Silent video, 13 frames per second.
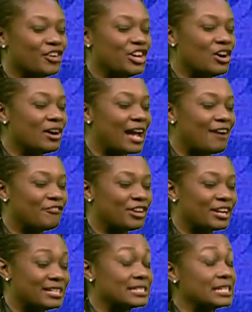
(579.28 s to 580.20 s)
young
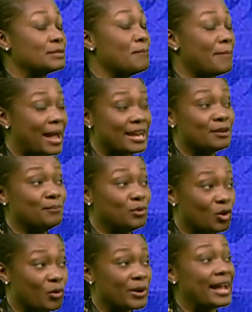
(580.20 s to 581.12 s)
Africans is
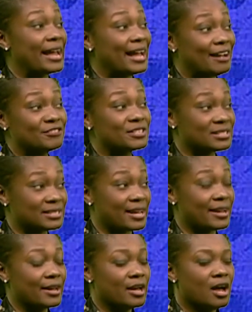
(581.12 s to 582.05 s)
mind-blowing, I have to
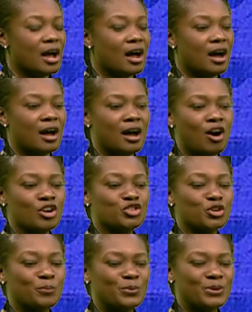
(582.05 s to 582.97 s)
say.
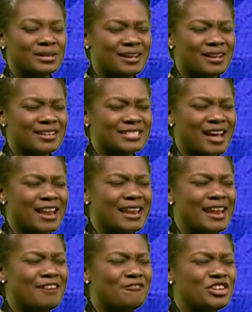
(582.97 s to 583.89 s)
Entrepreneurs are
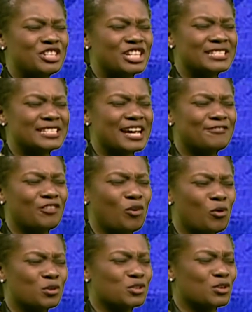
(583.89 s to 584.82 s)
leveraging tech for
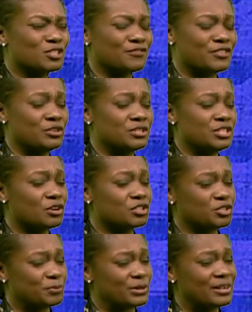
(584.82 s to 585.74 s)
all sorts of things. You see
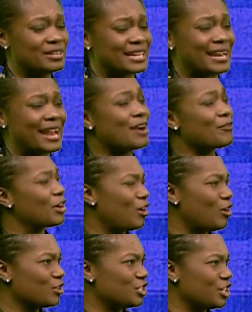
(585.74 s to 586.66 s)
entrepreneurs in
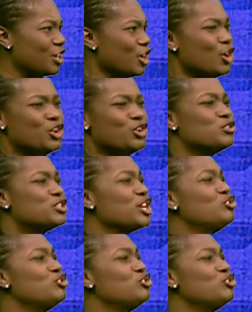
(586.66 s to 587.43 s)
agriculture using